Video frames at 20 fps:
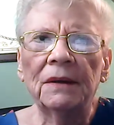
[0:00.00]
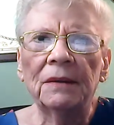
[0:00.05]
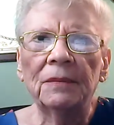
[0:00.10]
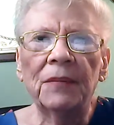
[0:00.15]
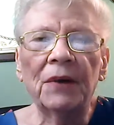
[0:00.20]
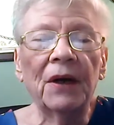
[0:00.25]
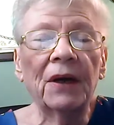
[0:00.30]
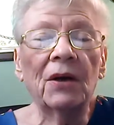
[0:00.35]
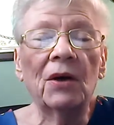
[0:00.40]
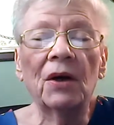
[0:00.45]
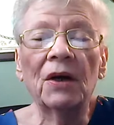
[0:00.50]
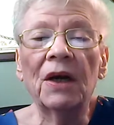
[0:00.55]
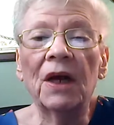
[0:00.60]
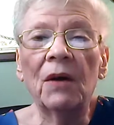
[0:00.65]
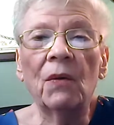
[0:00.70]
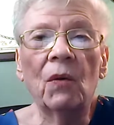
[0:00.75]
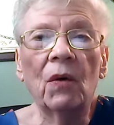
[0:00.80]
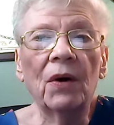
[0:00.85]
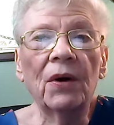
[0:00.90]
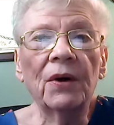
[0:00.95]
But it could
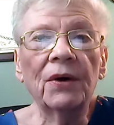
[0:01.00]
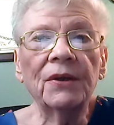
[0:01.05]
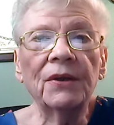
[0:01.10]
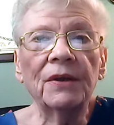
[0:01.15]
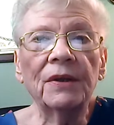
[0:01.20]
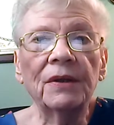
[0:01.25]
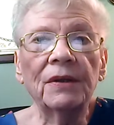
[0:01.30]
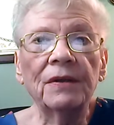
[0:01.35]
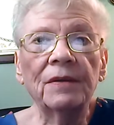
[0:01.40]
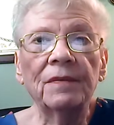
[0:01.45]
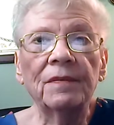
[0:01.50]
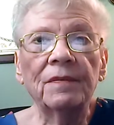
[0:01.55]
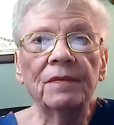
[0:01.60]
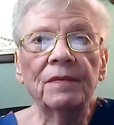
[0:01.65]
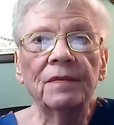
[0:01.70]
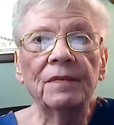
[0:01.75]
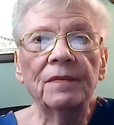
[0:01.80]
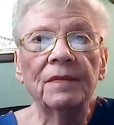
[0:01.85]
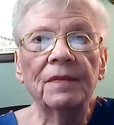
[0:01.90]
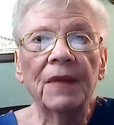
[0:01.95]
get worse.
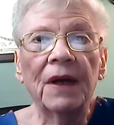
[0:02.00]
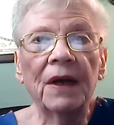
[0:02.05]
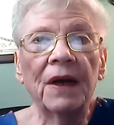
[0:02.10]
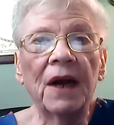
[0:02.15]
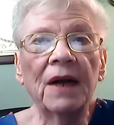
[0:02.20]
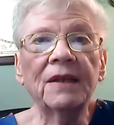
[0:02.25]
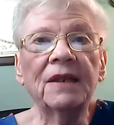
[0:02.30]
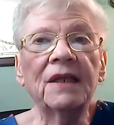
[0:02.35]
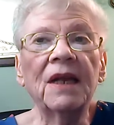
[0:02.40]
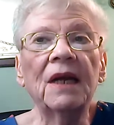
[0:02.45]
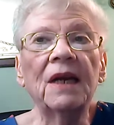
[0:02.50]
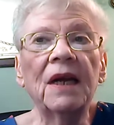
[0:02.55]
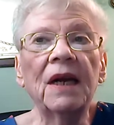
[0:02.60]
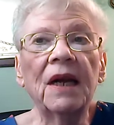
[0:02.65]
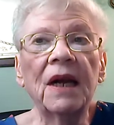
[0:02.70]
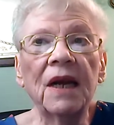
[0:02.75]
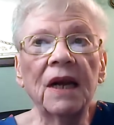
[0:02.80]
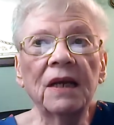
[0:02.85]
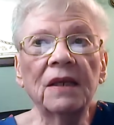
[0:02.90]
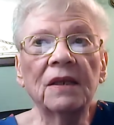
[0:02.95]
And I said
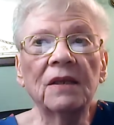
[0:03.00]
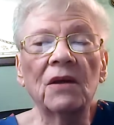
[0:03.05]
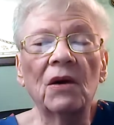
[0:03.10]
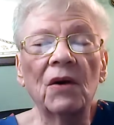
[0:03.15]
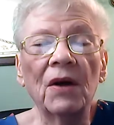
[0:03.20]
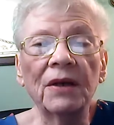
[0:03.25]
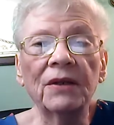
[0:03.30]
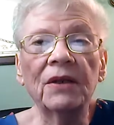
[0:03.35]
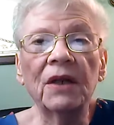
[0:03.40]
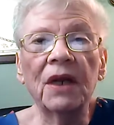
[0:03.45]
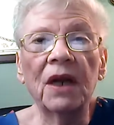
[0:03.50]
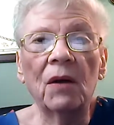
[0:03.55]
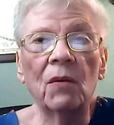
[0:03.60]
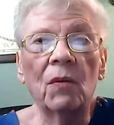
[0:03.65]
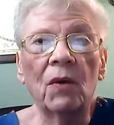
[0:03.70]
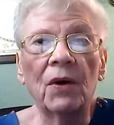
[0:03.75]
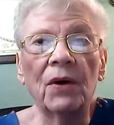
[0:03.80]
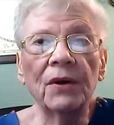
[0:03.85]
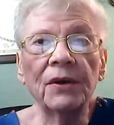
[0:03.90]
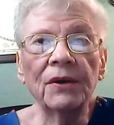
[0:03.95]
it is going to get
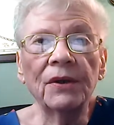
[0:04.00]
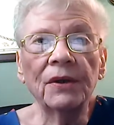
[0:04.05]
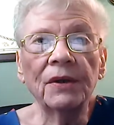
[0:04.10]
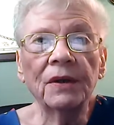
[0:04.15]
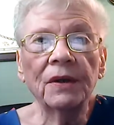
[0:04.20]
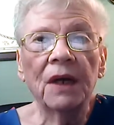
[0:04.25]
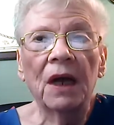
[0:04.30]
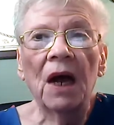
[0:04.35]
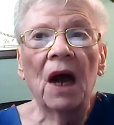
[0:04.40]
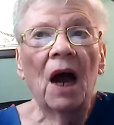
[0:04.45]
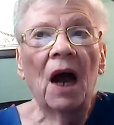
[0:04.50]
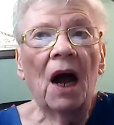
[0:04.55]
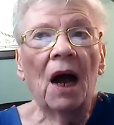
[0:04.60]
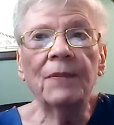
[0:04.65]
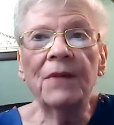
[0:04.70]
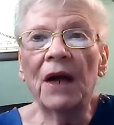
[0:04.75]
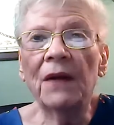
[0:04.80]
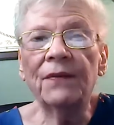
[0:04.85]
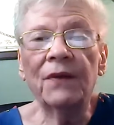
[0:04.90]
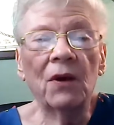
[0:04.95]
worse.
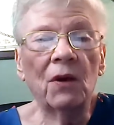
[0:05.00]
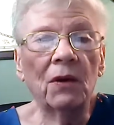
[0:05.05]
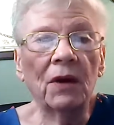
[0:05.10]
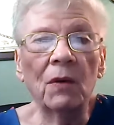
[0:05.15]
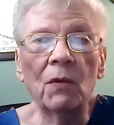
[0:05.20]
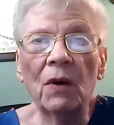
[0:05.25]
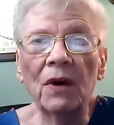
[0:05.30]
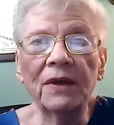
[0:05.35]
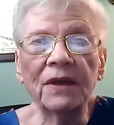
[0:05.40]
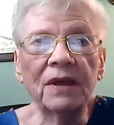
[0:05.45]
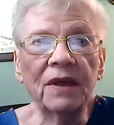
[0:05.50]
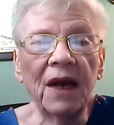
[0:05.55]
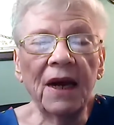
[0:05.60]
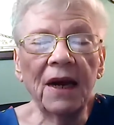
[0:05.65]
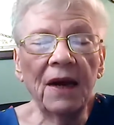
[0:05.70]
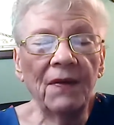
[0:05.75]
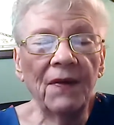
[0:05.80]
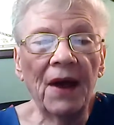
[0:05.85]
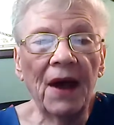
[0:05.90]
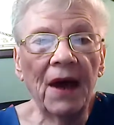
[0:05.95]
I'm not the only one
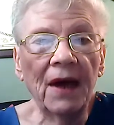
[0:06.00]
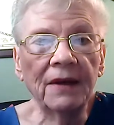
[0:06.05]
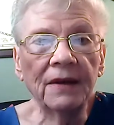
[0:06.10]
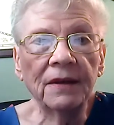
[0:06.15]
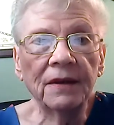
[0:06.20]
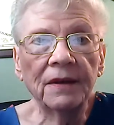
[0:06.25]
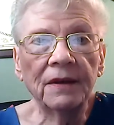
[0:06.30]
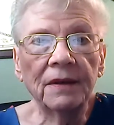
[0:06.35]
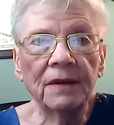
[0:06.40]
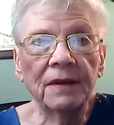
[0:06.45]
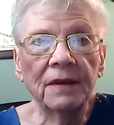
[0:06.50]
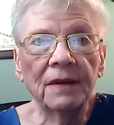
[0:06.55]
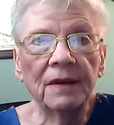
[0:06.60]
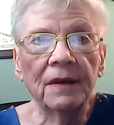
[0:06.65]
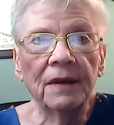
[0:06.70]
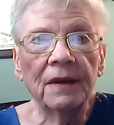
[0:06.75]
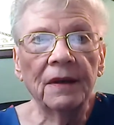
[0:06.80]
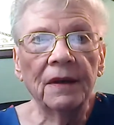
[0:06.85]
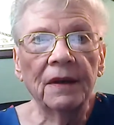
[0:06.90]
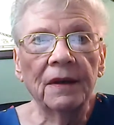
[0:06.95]
saying that.
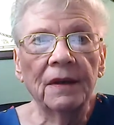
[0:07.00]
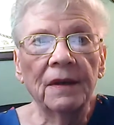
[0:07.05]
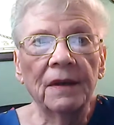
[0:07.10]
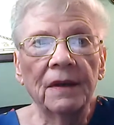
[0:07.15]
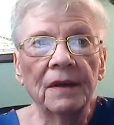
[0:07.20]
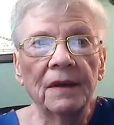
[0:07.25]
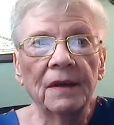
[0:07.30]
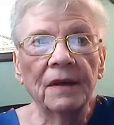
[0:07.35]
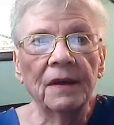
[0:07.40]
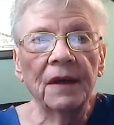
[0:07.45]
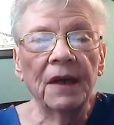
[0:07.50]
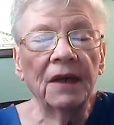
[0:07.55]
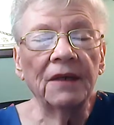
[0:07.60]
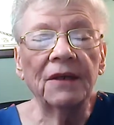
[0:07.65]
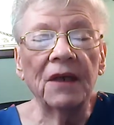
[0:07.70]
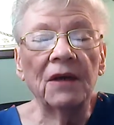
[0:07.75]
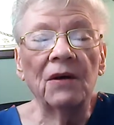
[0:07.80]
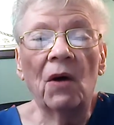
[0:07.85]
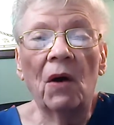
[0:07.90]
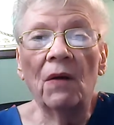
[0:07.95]

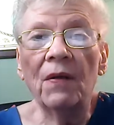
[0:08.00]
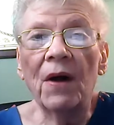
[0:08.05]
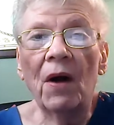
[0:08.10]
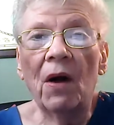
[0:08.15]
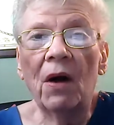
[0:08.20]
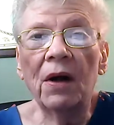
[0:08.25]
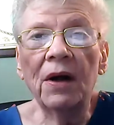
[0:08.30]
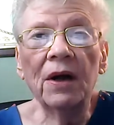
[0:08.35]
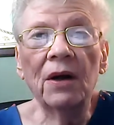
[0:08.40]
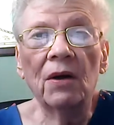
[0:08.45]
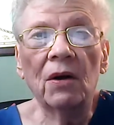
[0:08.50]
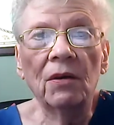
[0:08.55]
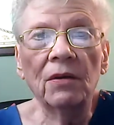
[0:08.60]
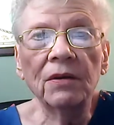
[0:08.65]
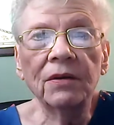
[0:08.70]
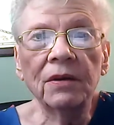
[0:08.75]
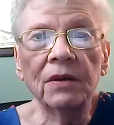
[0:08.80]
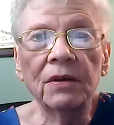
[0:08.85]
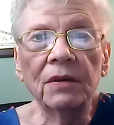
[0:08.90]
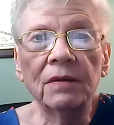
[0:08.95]
It's in all the
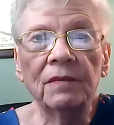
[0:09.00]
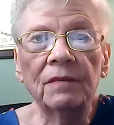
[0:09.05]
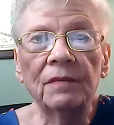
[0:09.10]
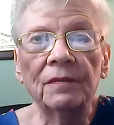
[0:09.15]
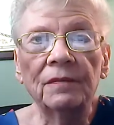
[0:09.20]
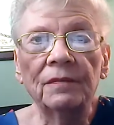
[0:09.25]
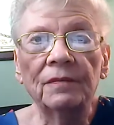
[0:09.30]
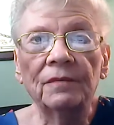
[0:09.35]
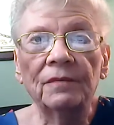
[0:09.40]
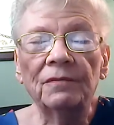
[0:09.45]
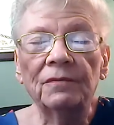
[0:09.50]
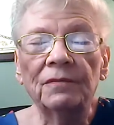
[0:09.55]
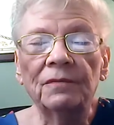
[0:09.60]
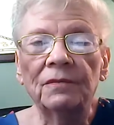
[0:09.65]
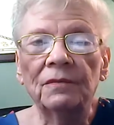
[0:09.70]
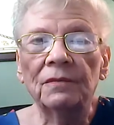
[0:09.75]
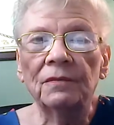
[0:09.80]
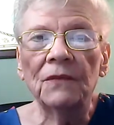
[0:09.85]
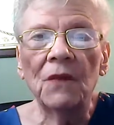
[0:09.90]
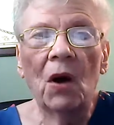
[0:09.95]
articles,
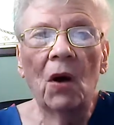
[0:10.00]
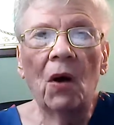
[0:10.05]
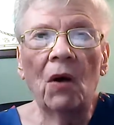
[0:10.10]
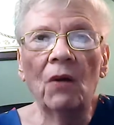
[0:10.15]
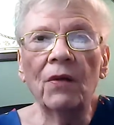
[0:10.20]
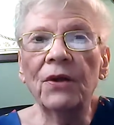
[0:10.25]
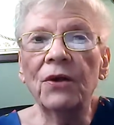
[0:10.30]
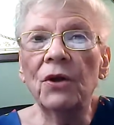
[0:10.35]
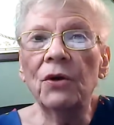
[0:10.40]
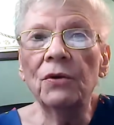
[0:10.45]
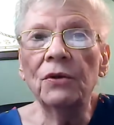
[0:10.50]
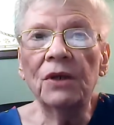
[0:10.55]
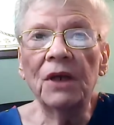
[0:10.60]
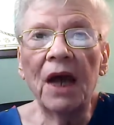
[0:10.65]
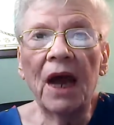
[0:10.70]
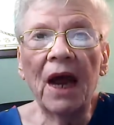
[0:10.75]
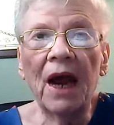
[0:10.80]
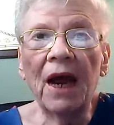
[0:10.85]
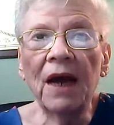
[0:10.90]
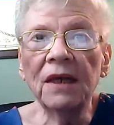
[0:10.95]
all the
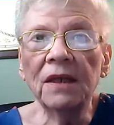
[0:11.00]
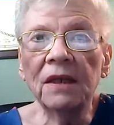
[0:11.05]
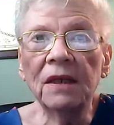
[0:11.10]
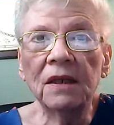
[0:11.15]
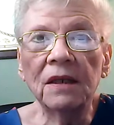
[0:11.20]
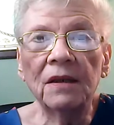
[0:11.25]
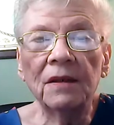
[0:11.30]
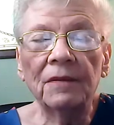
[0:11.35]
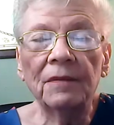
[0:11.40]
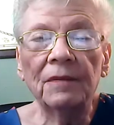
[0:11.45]
newscasts.